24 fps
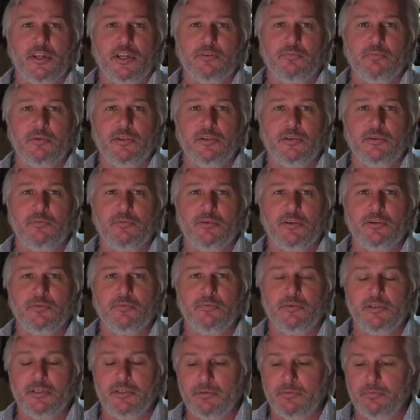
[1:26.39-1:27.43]
that
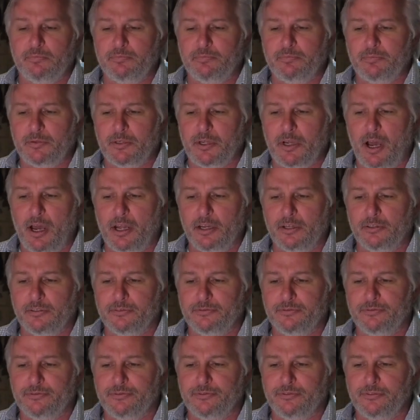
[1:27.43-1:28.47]
we kind
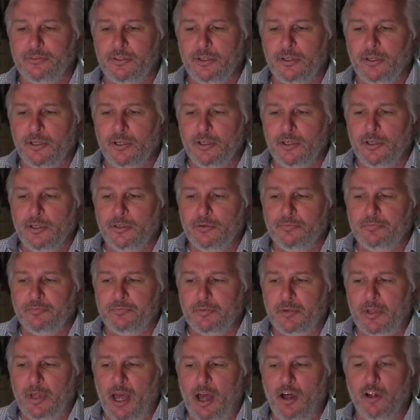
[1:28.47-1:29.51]
of
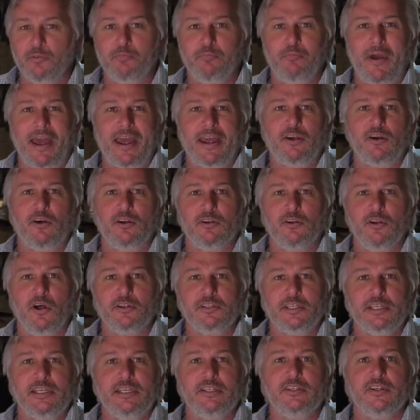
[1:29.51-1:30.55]
held back on
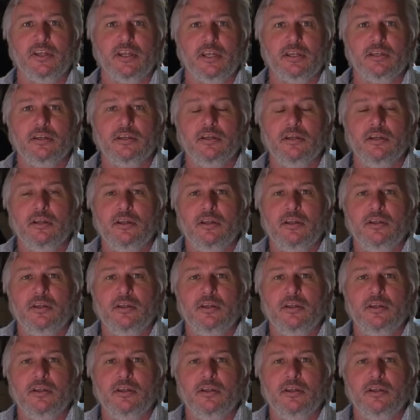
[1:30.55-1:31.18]
not eating,